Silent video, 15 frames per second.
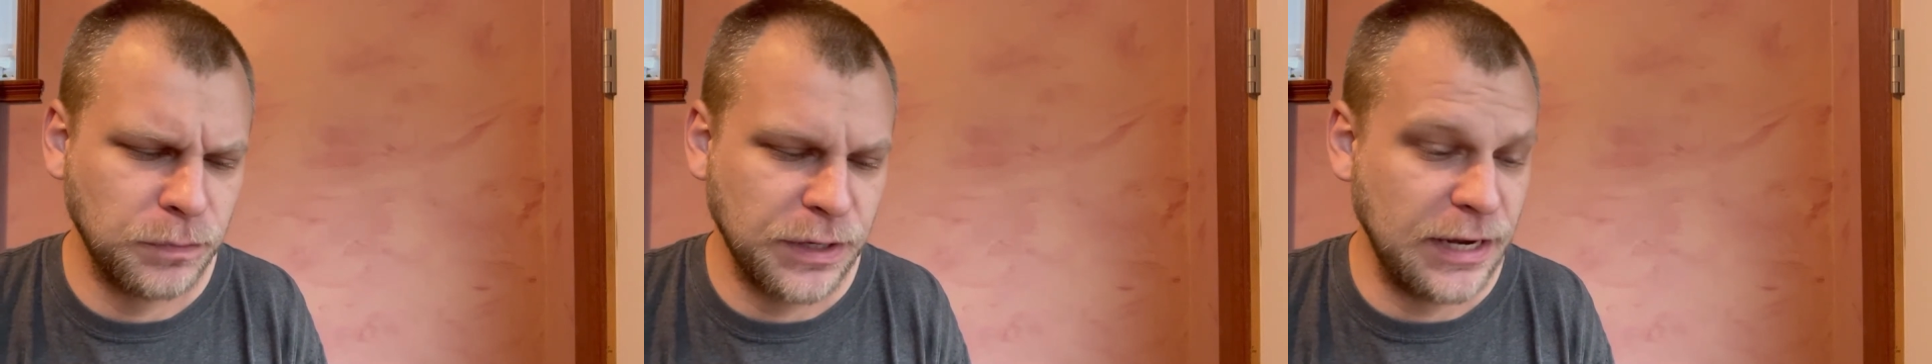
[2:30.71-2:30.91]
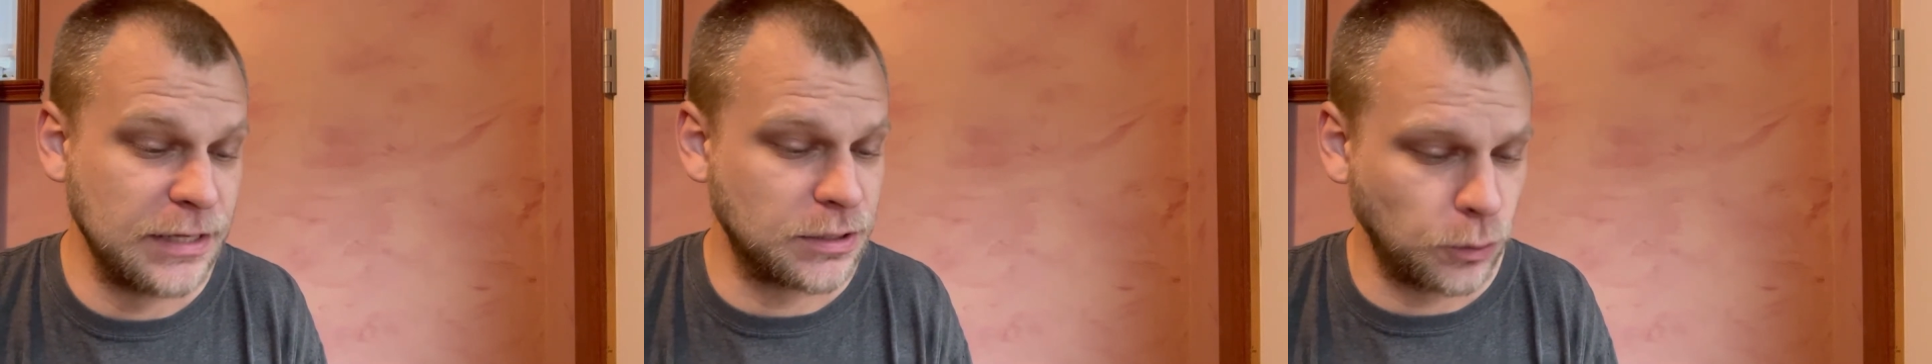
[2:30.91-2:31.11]

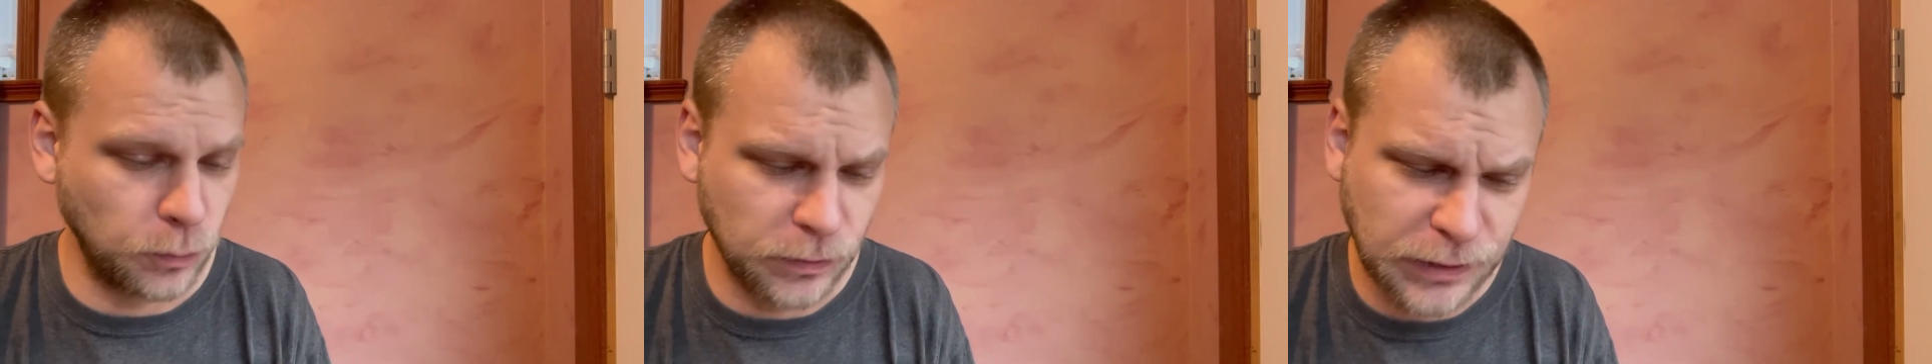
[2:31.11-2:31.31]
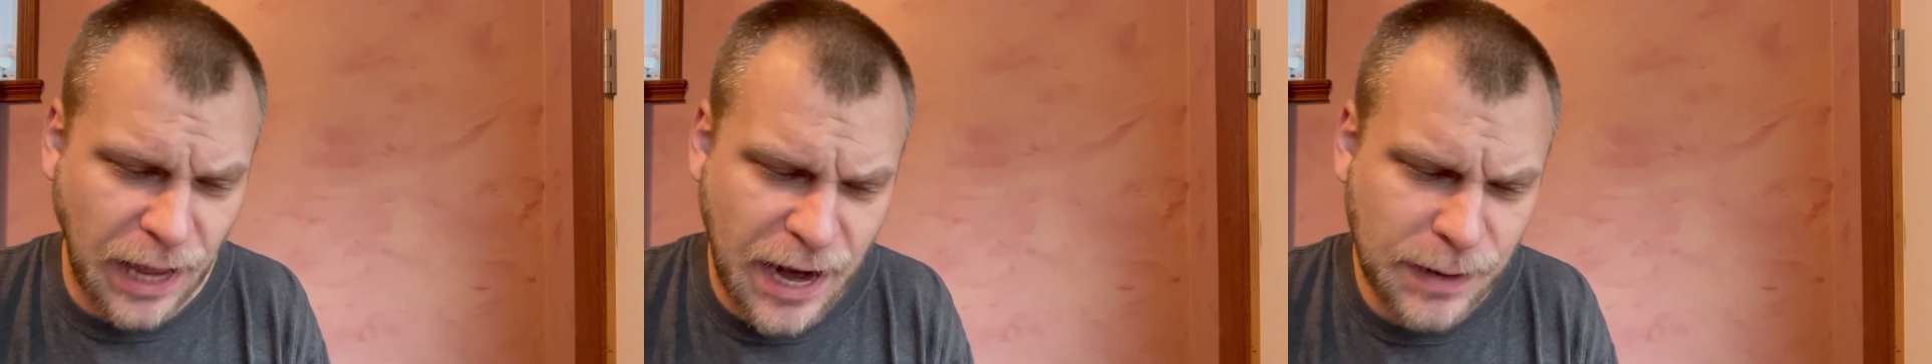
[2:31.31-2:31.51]
Is it
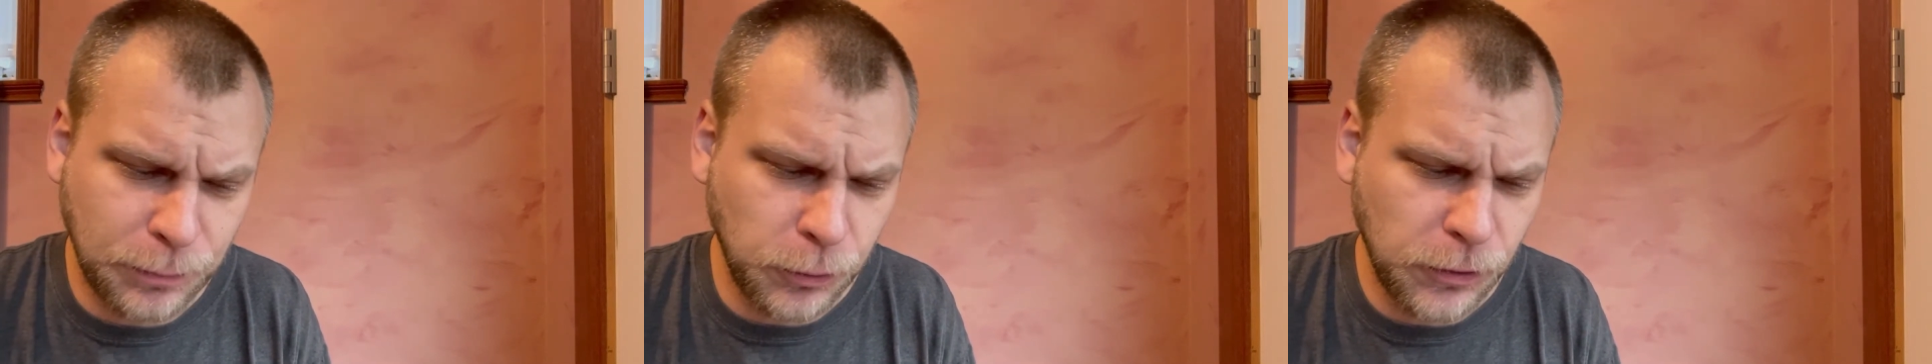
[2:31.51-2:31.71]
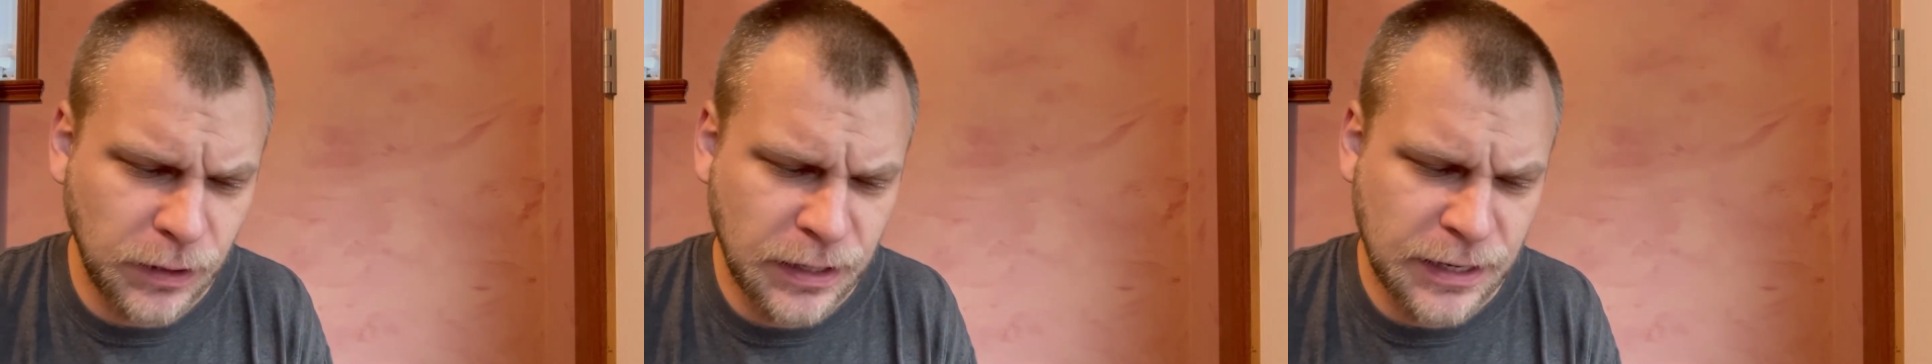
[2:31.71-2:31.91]

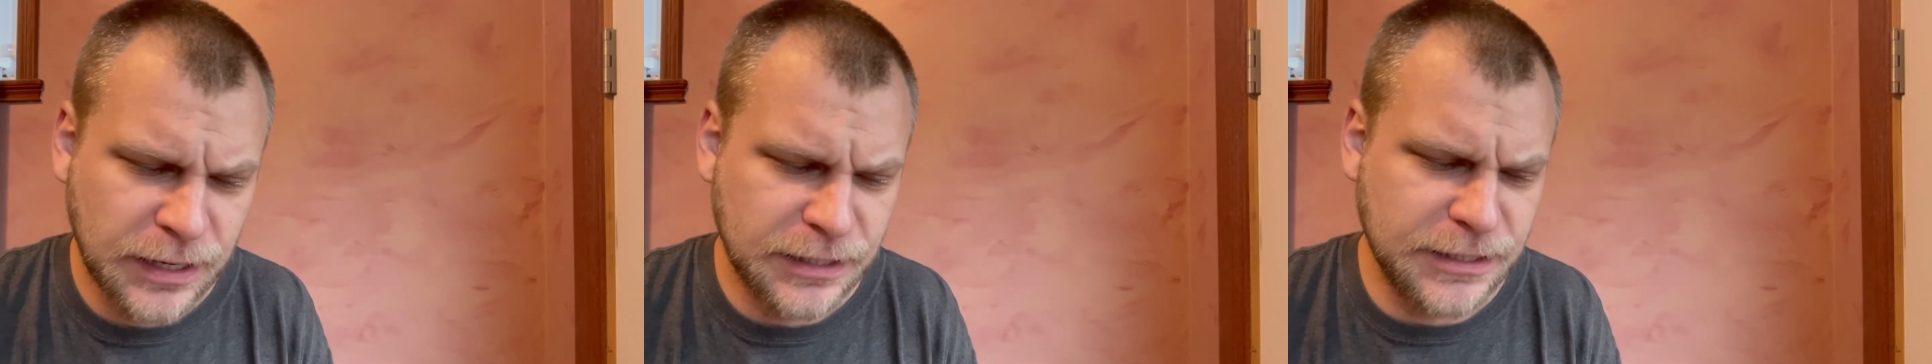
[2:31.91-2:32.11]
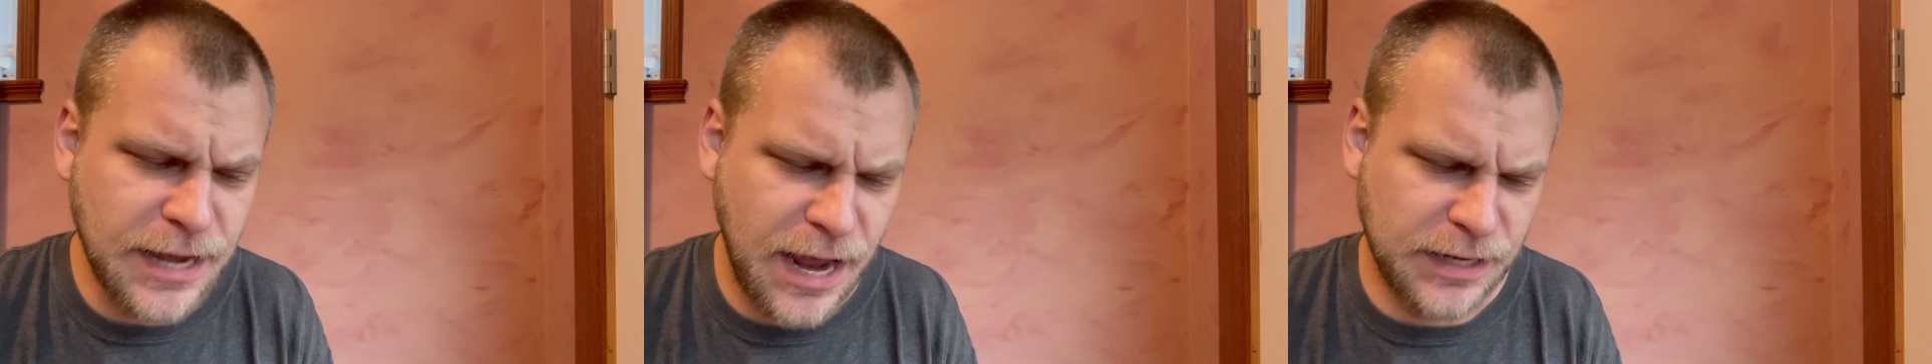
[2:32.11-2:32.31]
reliable?
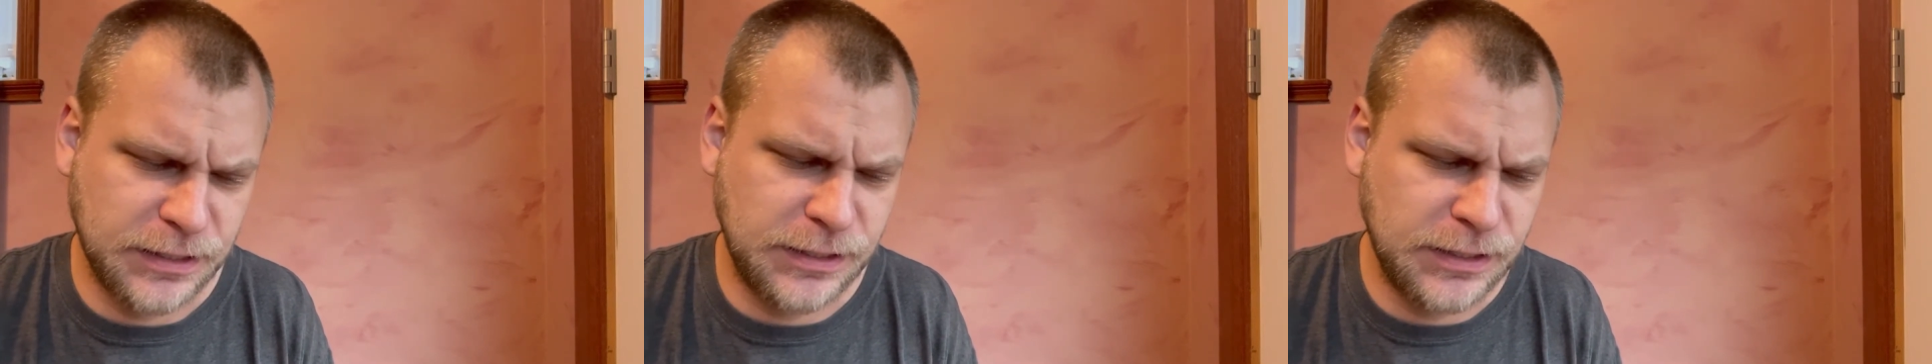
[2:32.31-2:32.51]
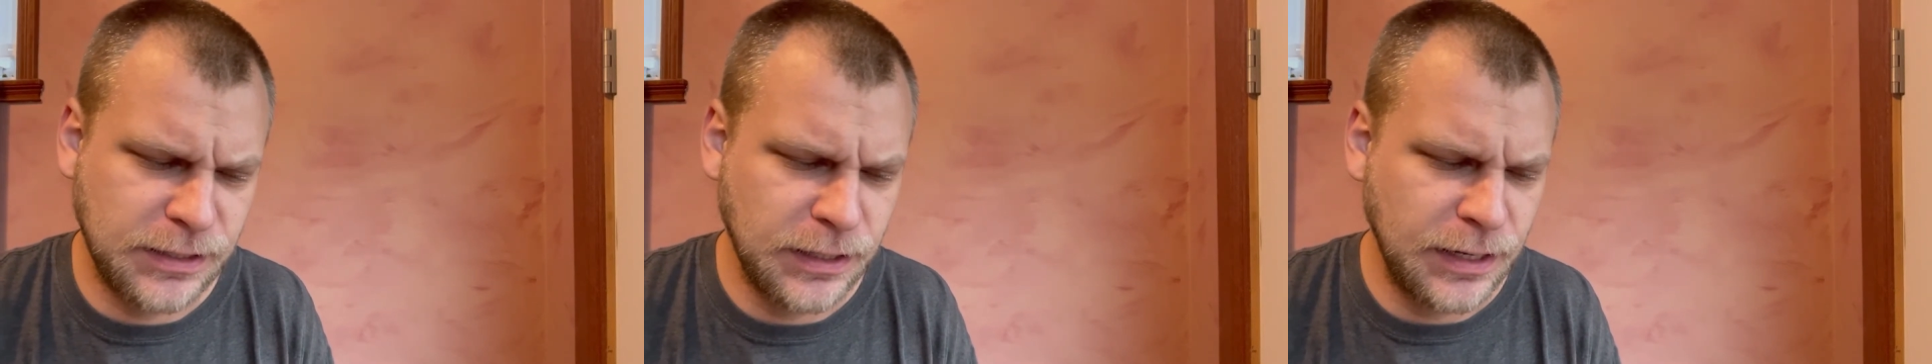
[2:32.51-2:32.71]

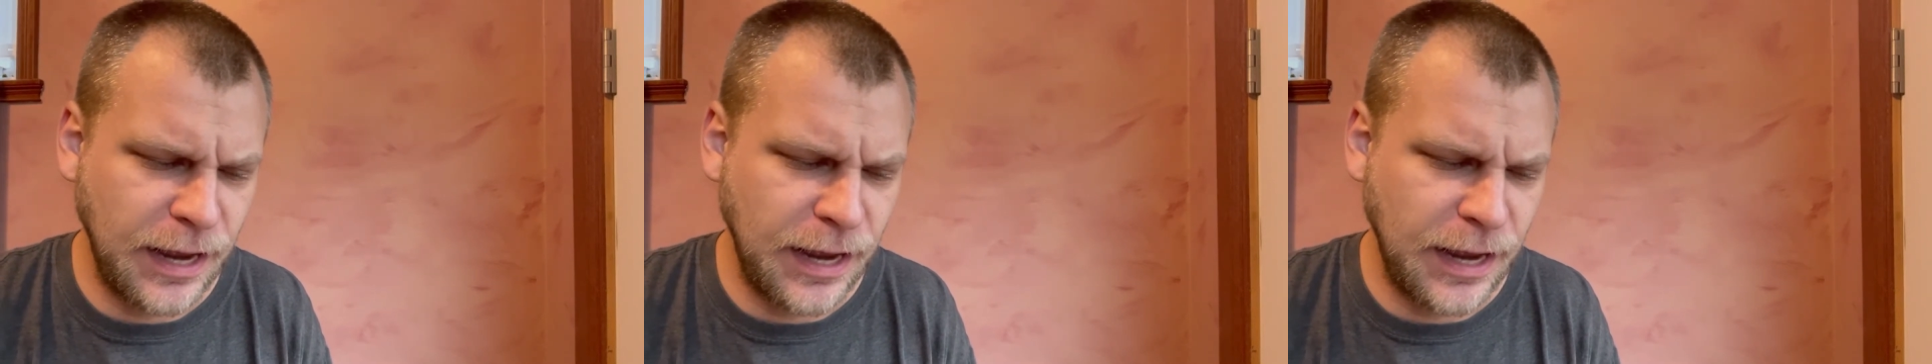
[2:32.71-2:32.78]
Yes,